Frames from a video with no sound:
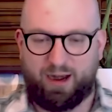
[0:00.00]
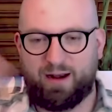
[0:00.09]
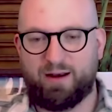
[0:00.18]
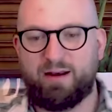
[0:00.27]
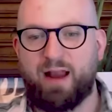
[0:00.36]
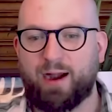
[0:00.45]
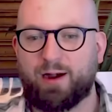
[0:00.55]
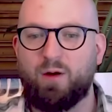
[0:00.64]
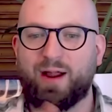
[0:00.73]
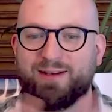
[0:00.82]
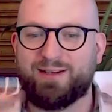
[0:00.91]
And not
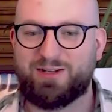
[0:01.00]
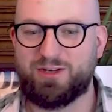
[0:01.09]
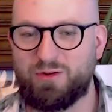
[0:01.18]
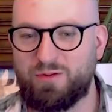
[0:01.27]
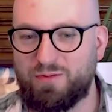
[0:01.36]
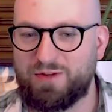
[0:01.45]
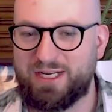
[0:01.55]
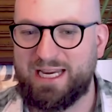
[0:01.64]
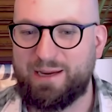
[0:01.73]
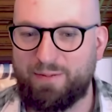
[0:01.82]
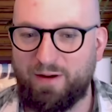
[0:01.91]
going into too
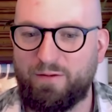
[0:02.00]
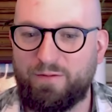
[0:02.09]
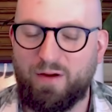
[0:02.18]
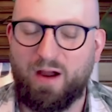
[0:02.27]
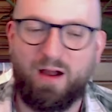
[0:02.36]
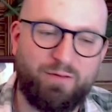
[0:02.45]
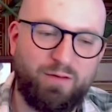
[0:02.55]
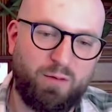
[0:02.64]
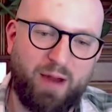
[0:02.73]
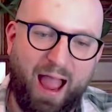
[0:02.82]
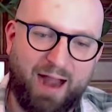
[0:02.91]
deep of
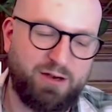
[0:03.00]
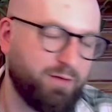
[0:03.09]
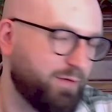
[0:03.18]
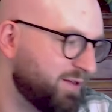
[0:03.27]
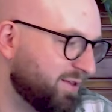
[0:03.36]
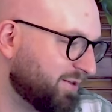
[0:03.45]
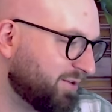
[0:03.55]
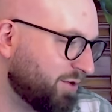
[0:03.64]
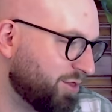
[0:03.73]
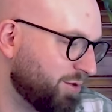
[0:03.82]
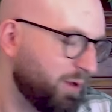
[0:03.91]
reactor physics or
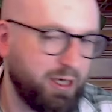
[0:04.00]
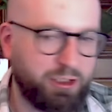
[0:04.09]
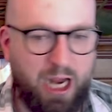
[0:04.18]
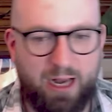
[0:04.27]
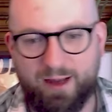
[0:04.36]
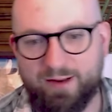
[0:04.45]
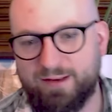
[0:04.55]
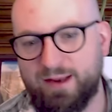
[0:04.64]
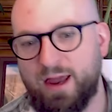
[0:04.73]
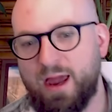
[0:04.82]
thermal hydraulics,